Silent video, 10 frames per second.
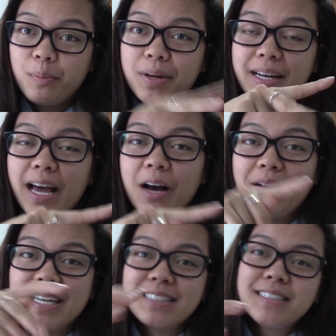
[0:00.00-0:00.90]
But now
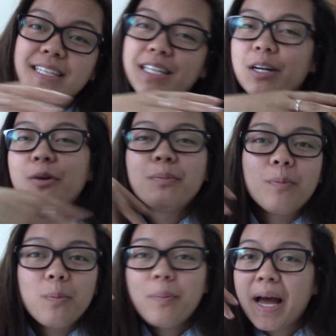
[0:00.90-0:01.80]
I can sit, you know,
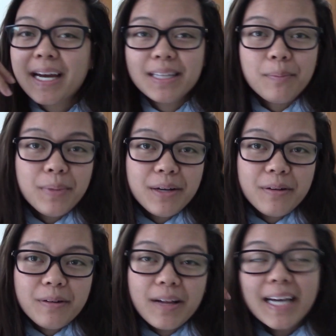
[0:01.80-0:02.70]
back in the
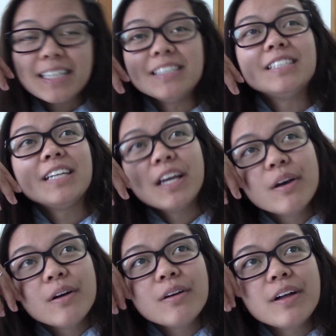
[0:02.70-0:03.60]
middle. I can
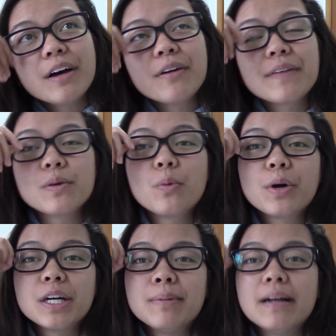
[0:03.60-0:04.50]
chill. I don't have to
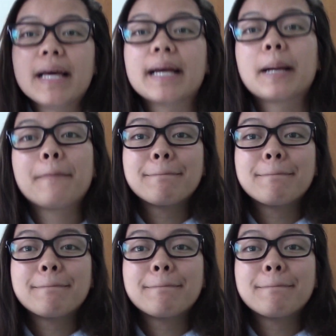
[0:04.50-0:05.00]
worry about, like,